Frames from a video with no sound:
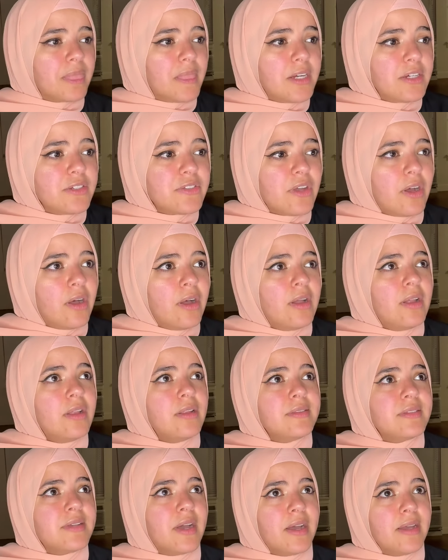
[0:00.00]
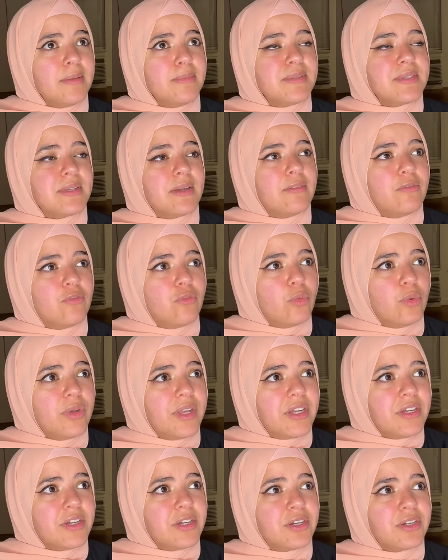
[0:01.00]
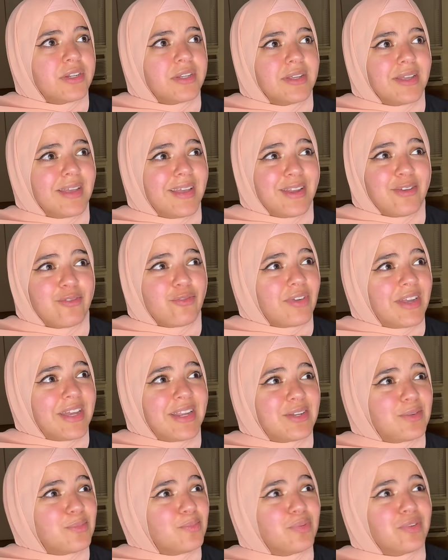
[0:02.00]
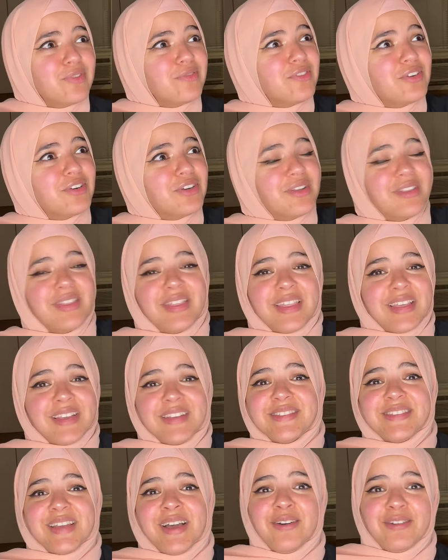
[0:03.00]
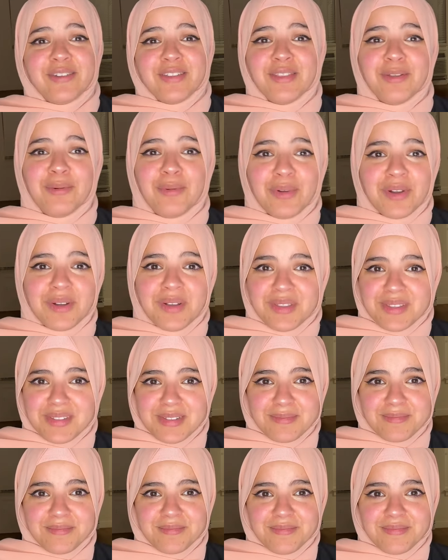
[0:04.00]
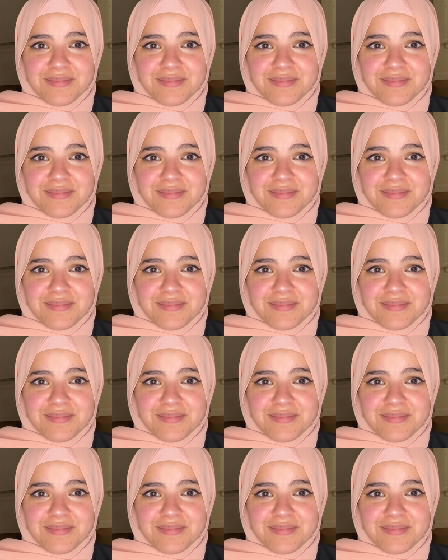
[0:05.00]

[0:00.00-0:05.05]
there's all types of weird and random perverted things out in the world.